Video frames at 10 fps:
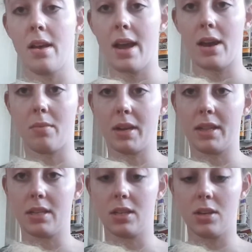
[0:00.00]
And I'll make
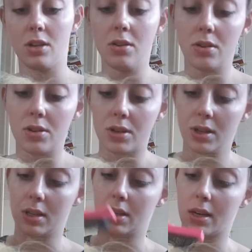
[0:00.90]
this huge,
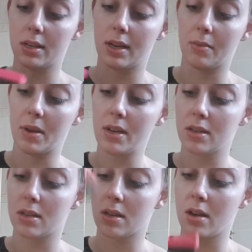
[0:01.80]
disgusting
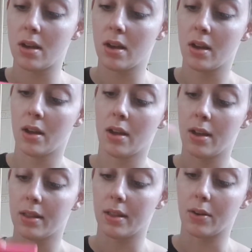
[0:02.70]
mess.
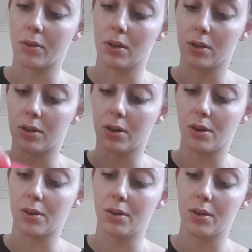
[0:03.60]
Then all you got
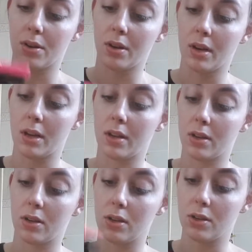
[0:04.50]
to
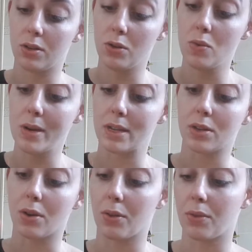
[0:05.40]
do is
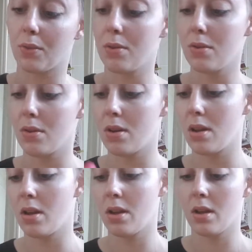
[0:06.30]
go through
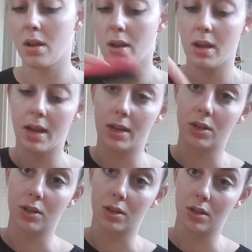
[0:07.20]
and
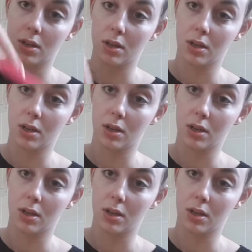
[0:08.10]
just